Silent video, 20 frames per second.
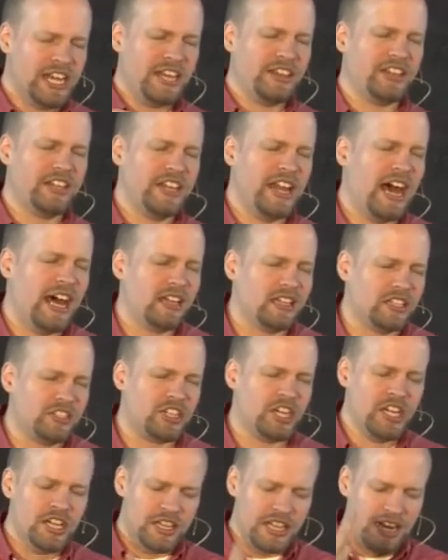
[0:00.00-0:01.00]
in the
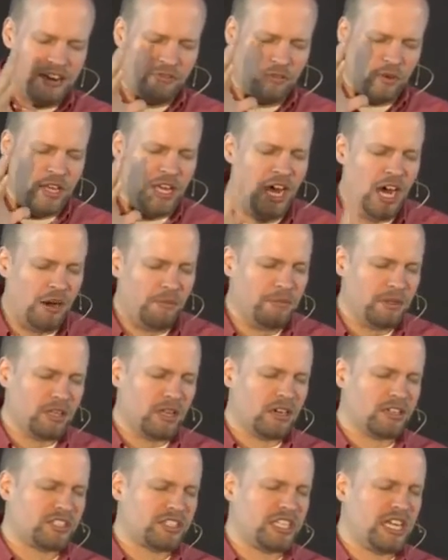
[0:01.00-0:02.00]
knowledge that if we humble
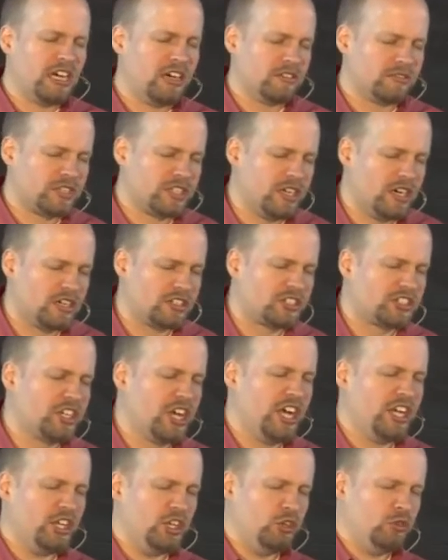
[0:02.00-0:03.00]
ourselves in our
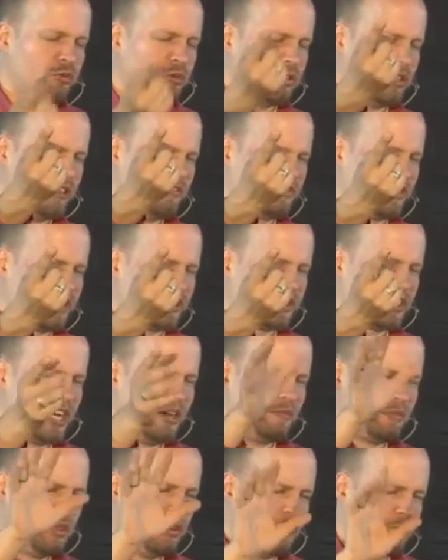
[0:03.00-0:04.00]
sight, you will lift us
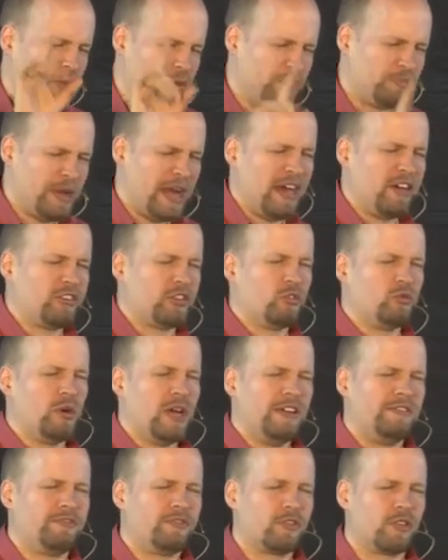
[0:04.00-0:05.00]
up. You have prepared the
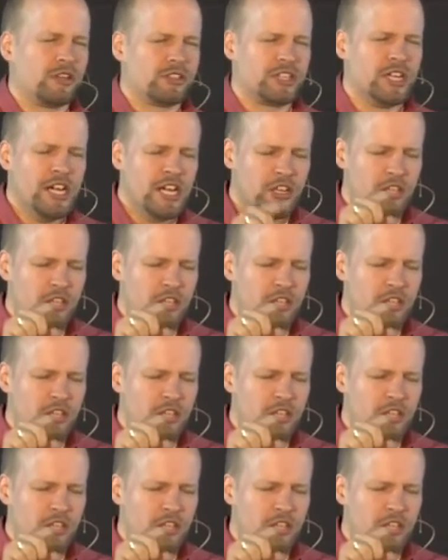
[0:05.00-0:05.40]
way for us.